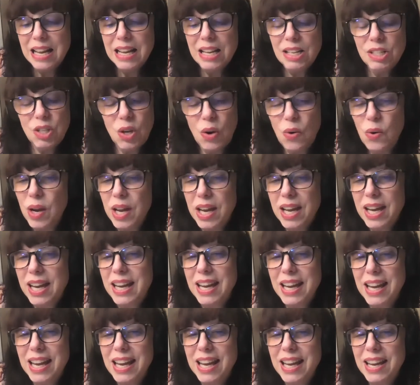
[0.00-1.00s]
So
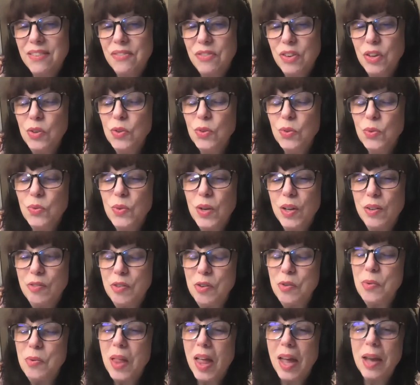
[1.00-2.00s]
if you
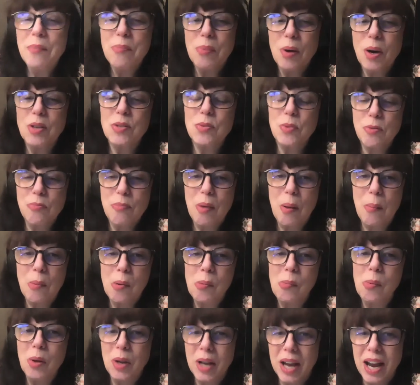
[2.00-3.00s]
like books with
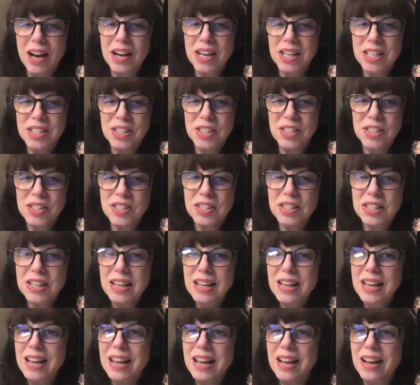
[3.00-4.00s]
memorable characters,
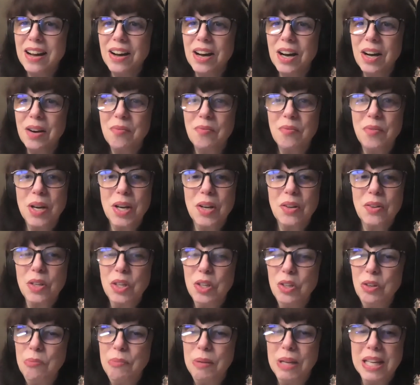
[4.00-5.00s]
real
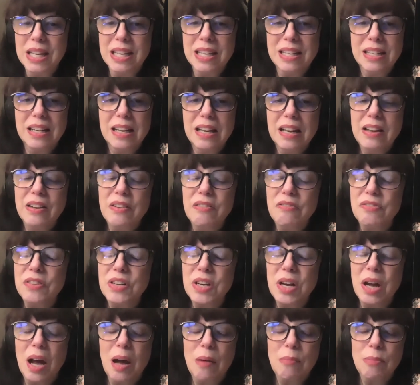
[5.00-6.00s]
human,
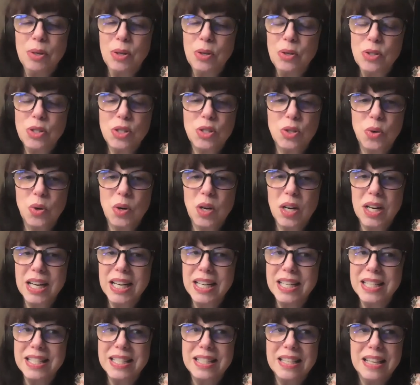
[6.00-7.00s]
phenomenal
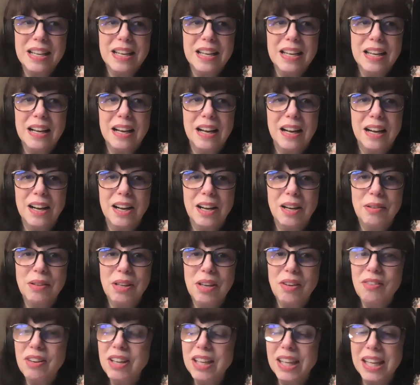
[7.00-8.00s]
stories,
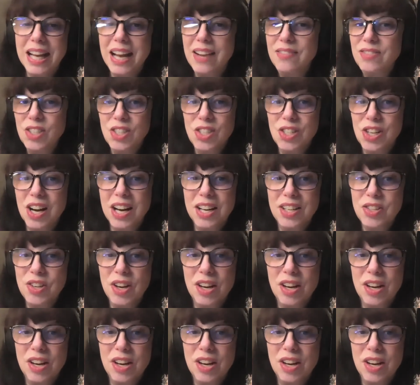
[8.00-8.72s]
you really have to try